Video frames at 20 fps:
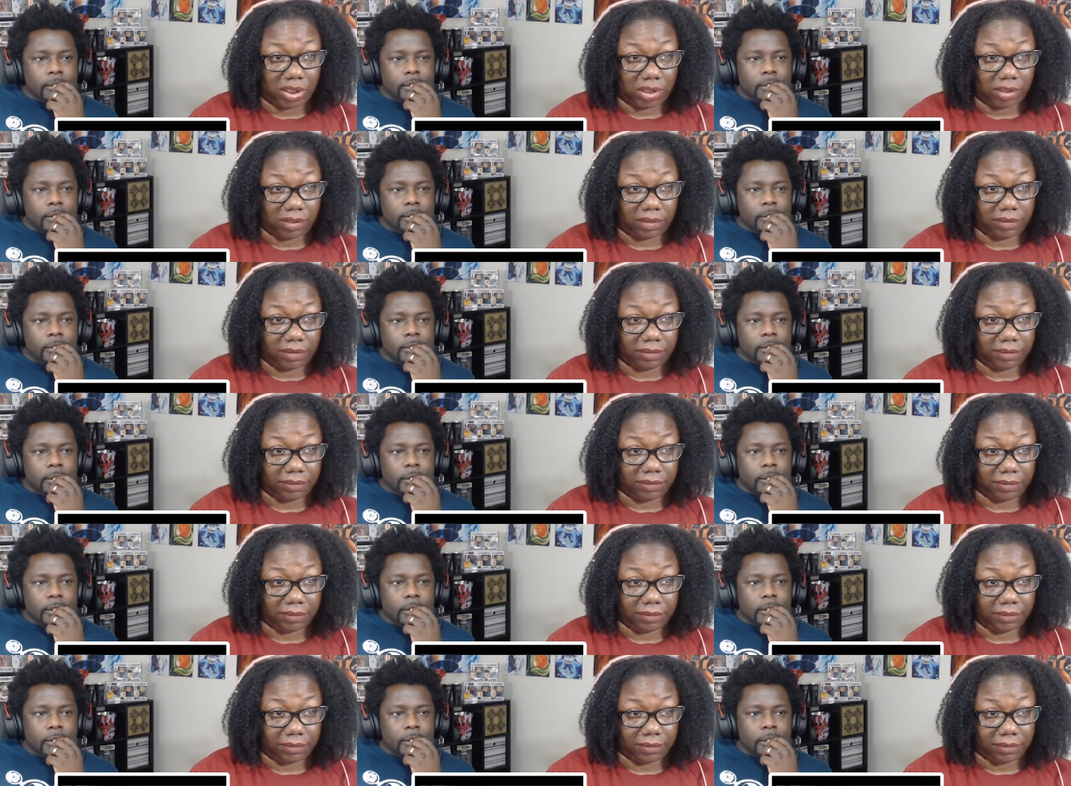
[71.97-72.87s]

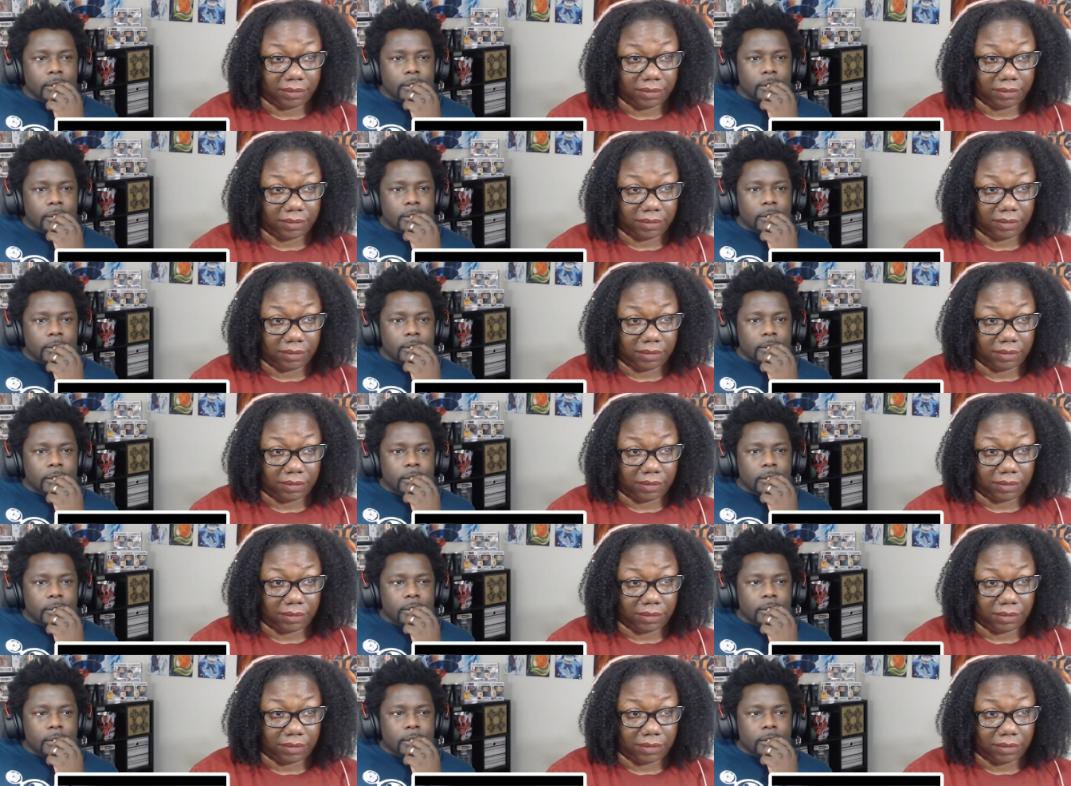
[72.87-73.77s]

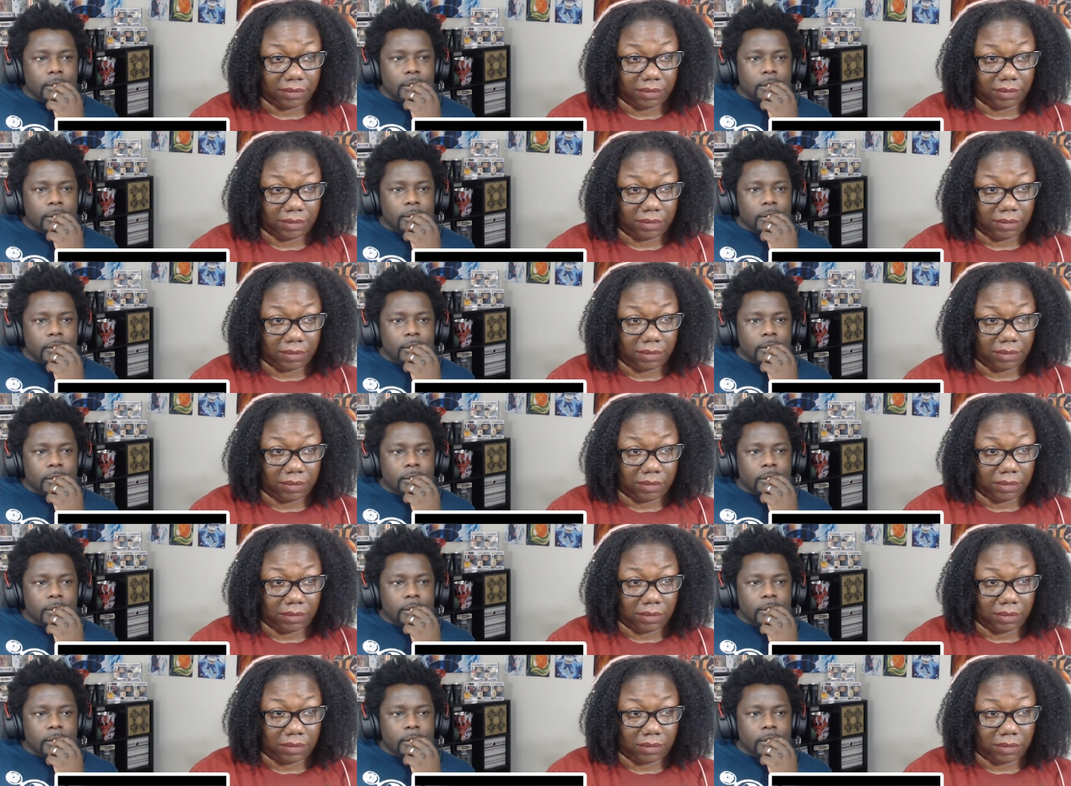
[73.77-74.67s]

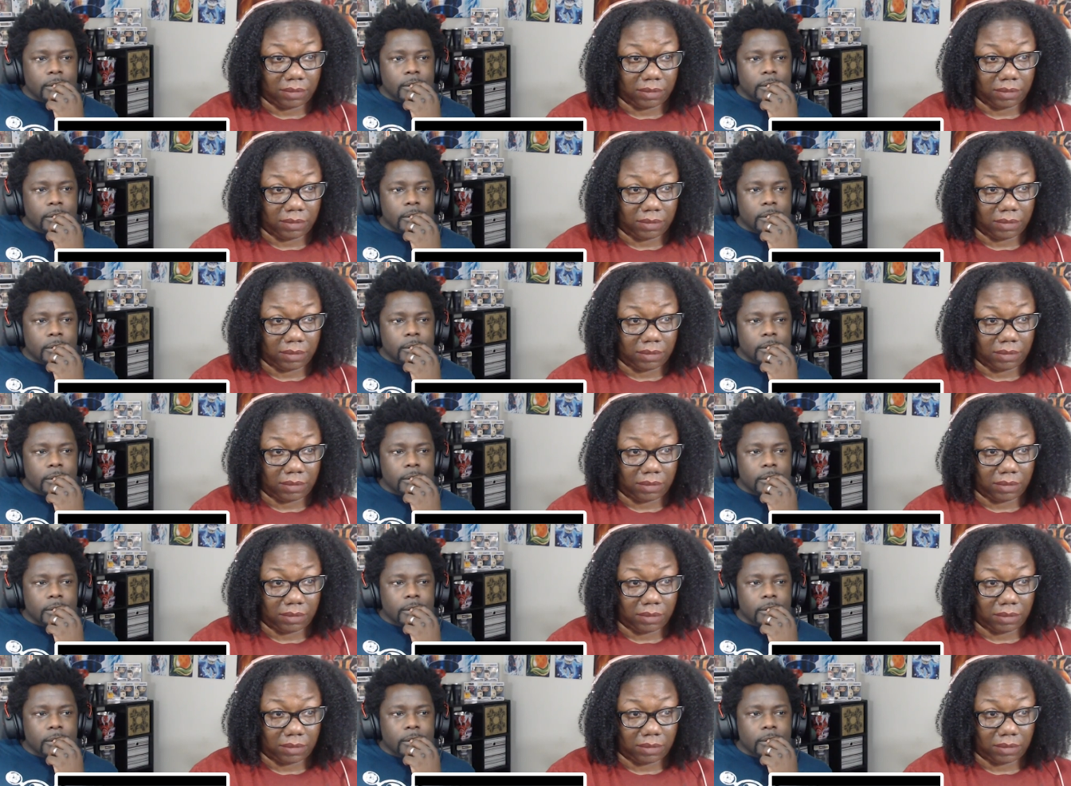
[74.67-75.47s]
(silence)